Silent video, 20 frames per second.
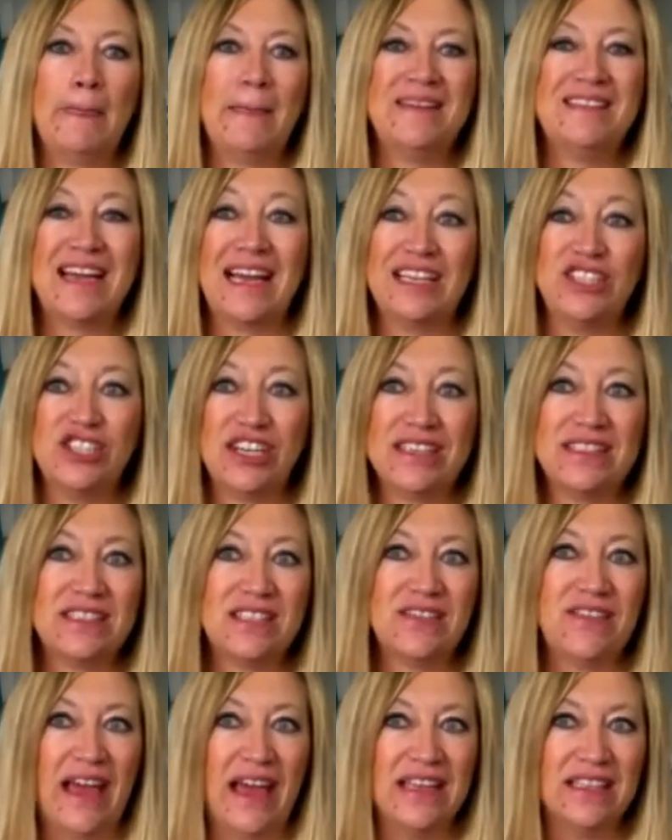
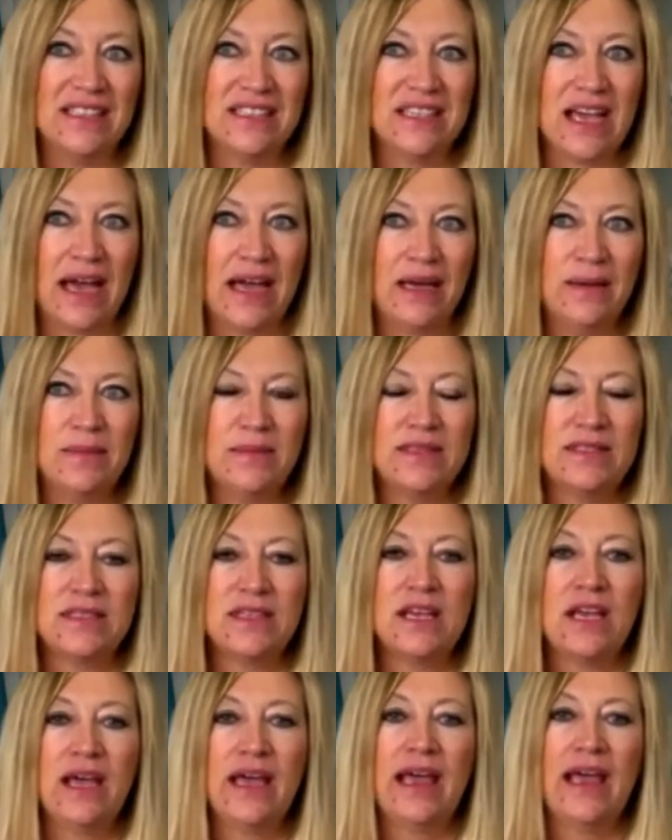digestive enzymes.
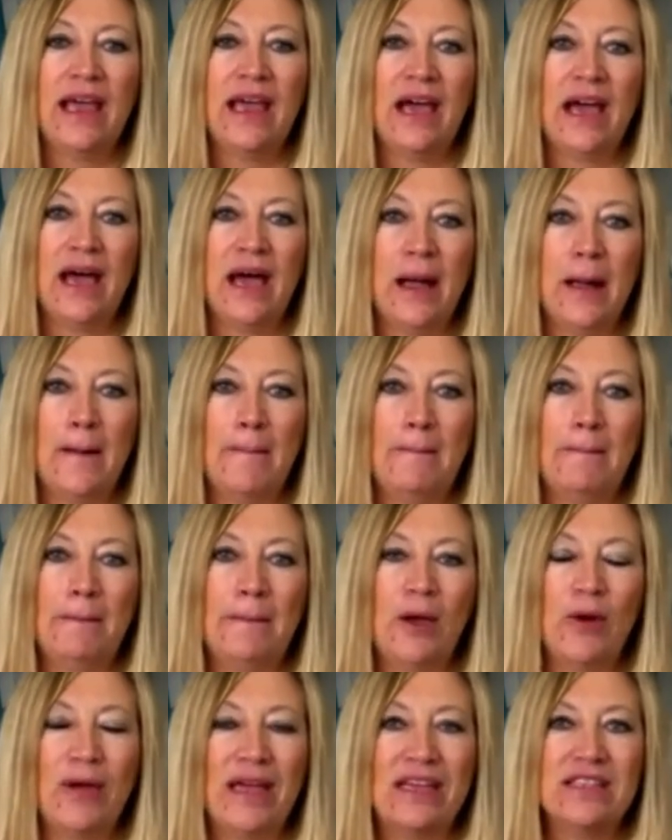
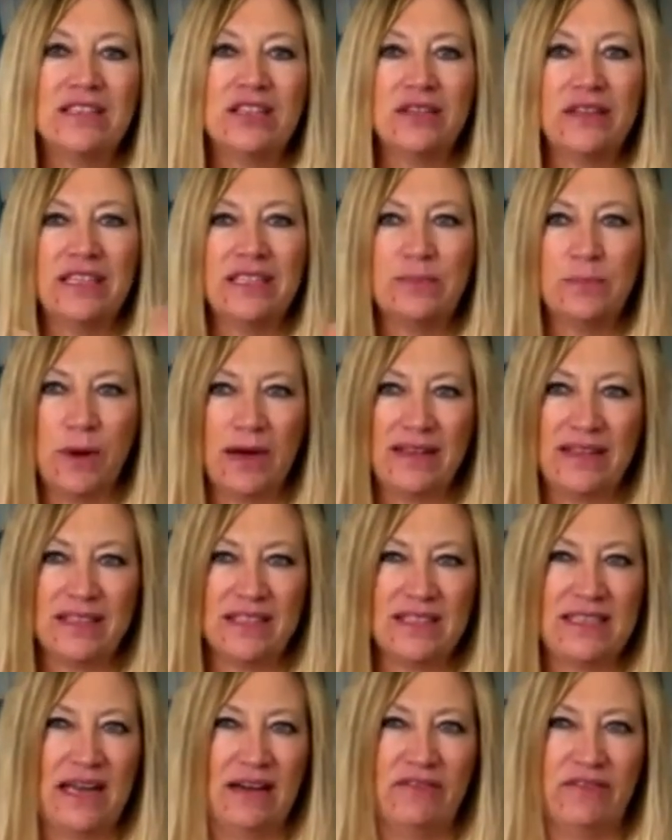Okay, so let's break
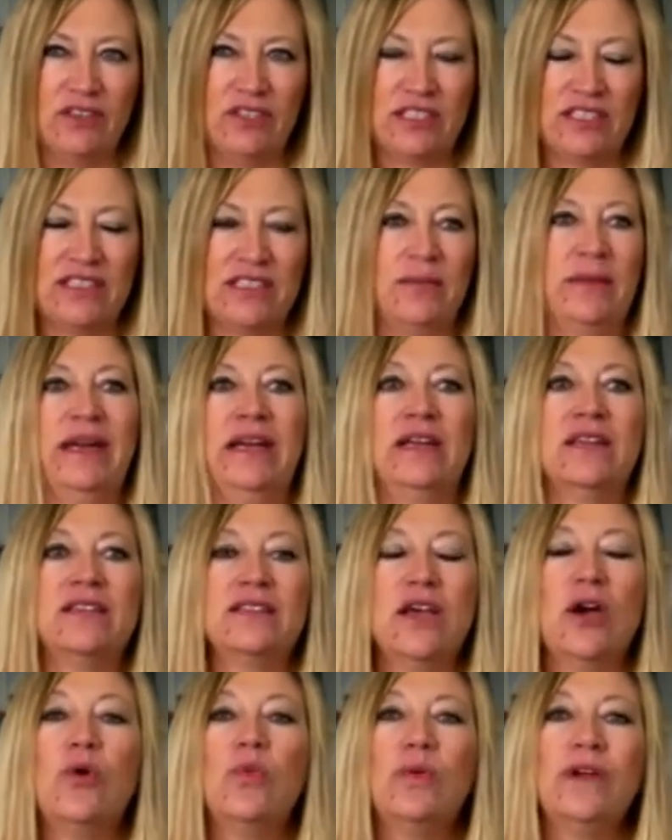this down for just a minute.
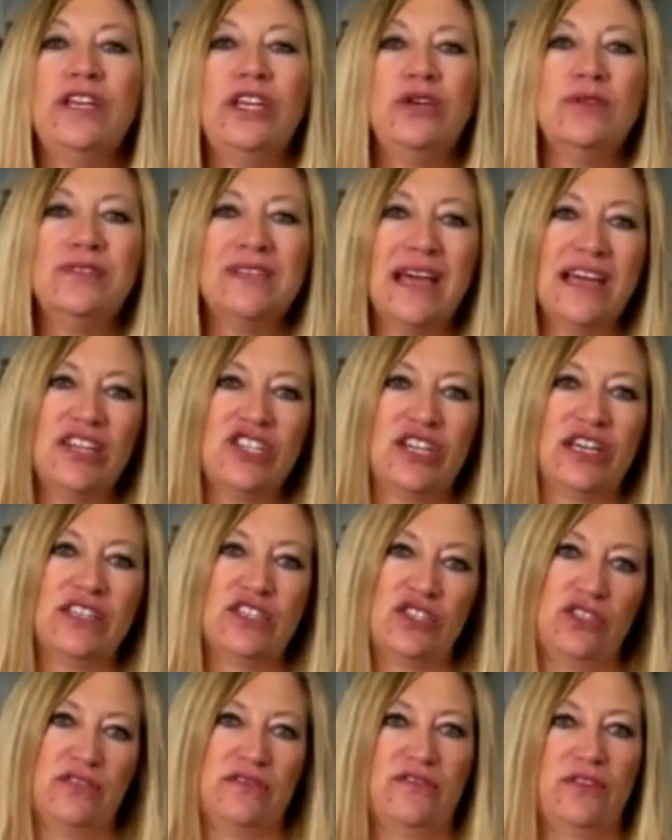So when you
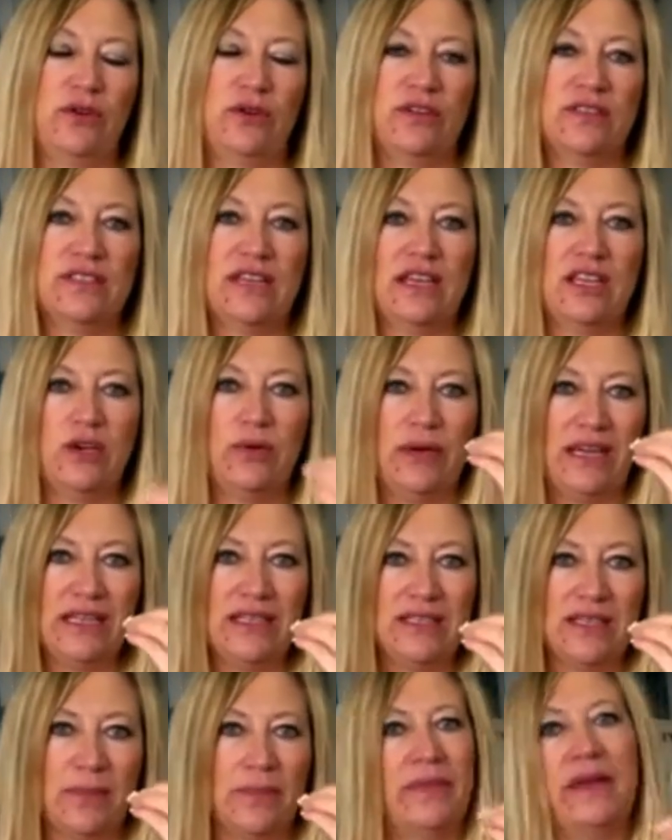digest your food, so you
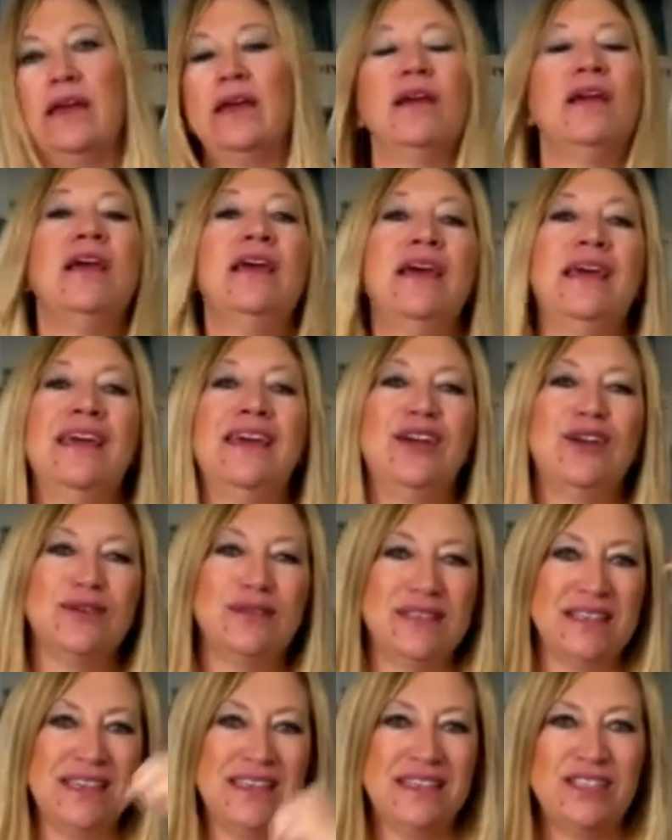eat something, it
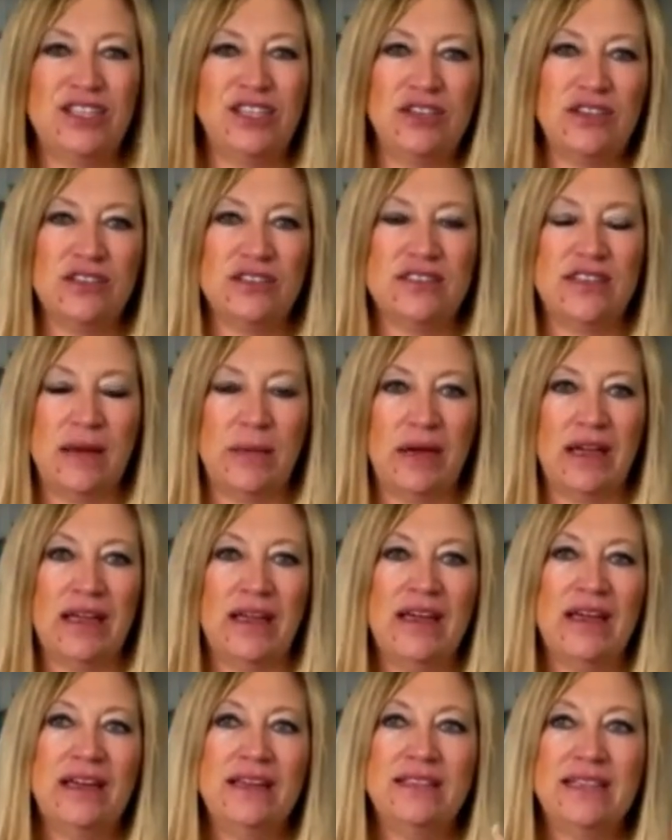goes into your stomach.
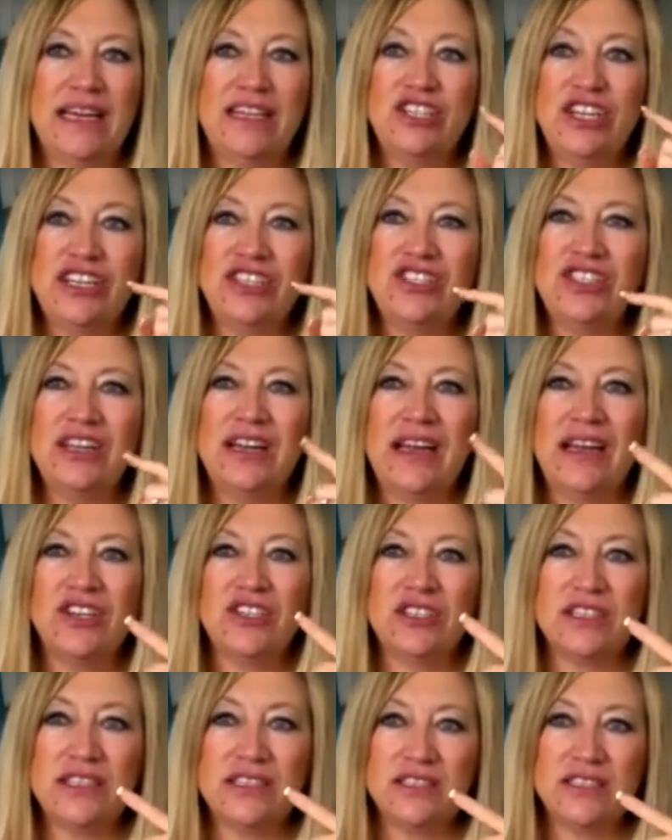Digestion
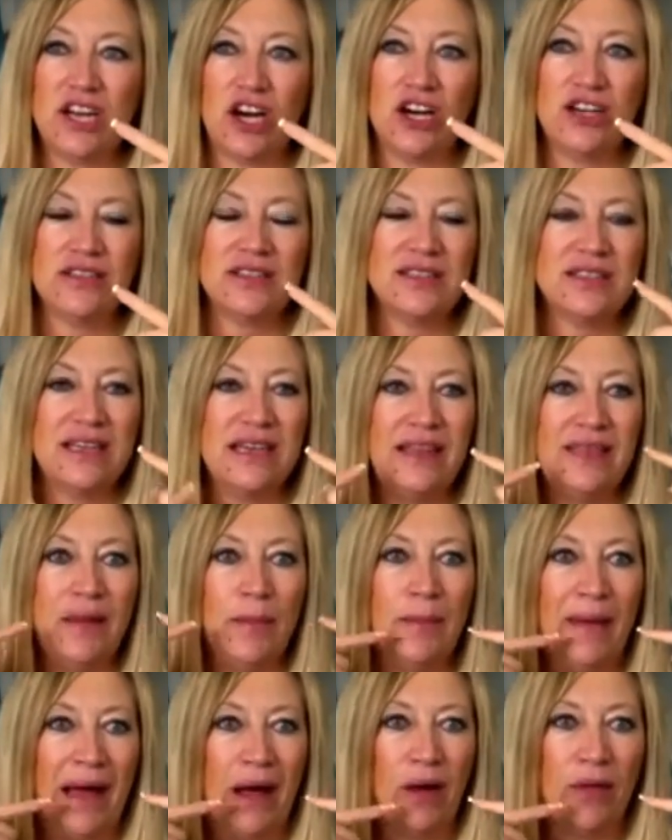actually starts in the
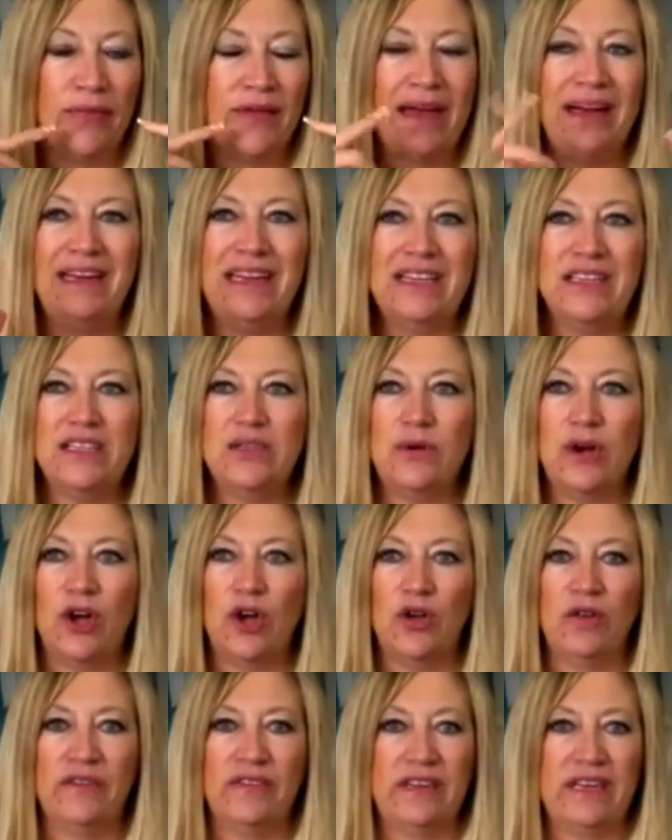mouth. I need to do a
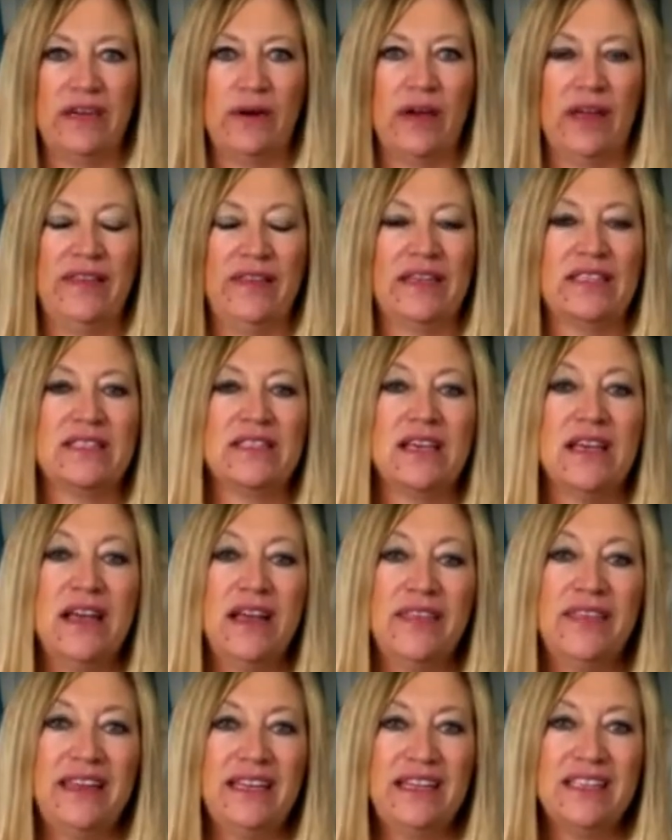whole video on this.
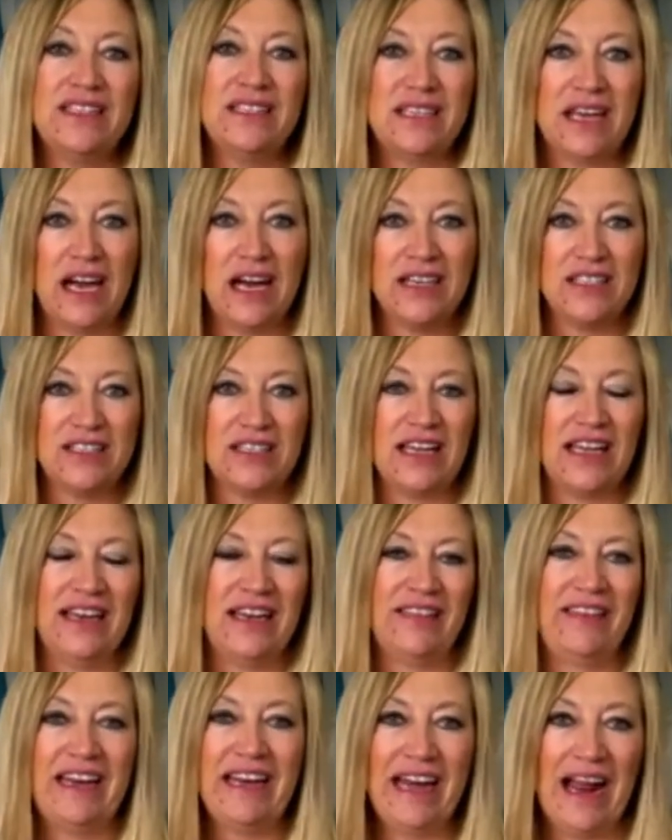Then it starts
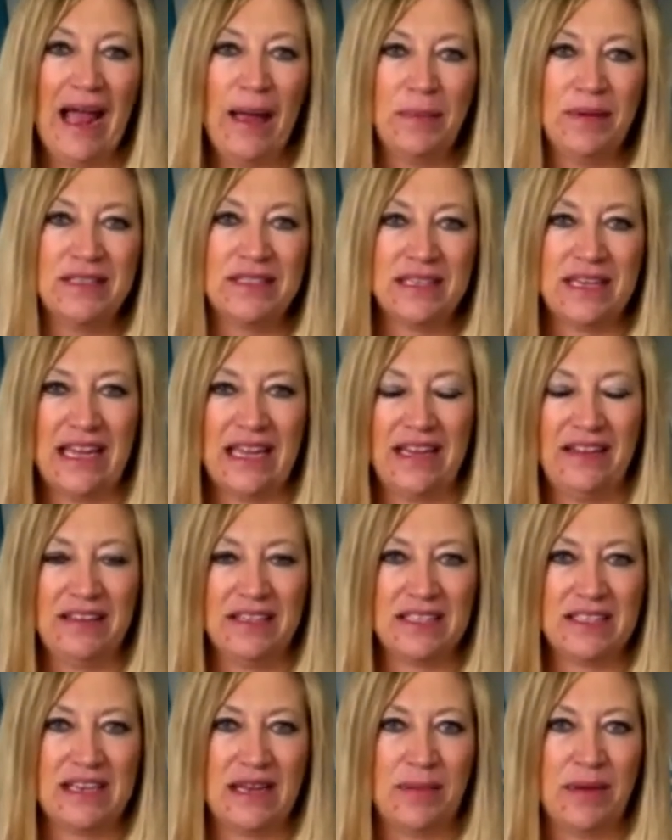and then it happens again in the
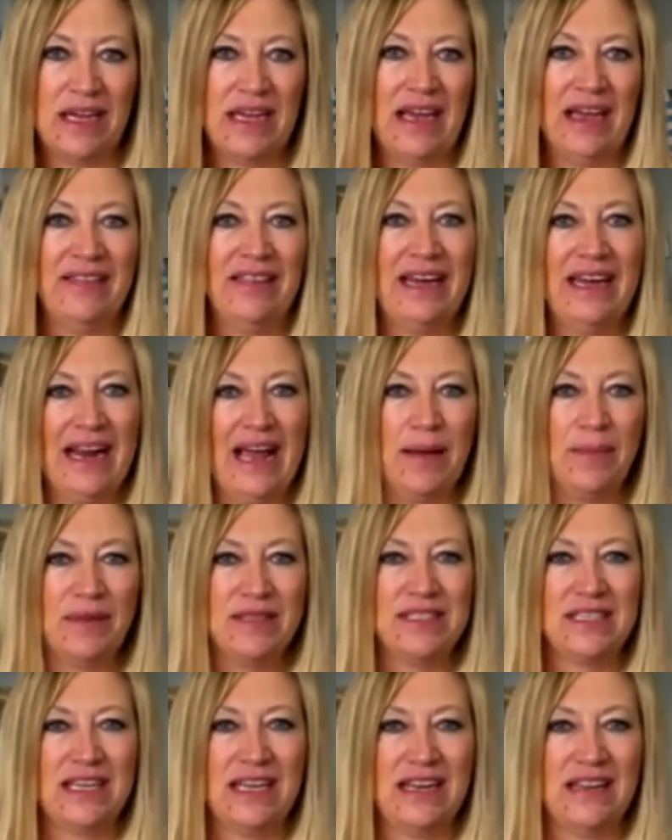stomach, and then it
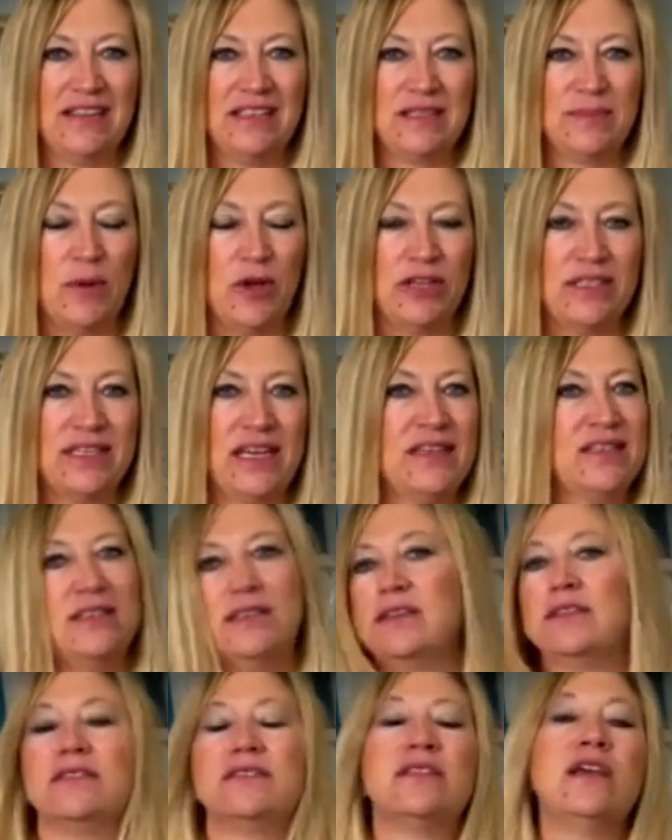happens again in the small
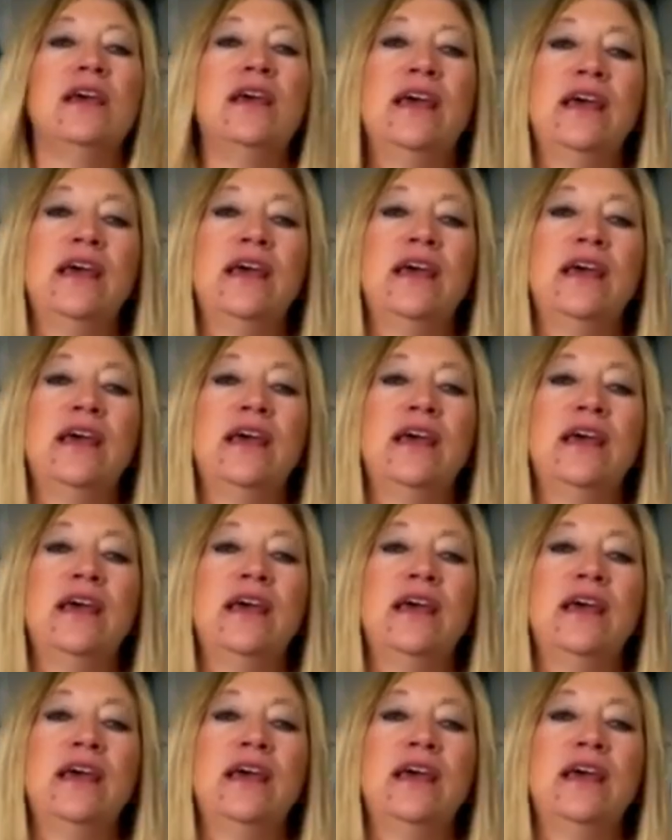intestines.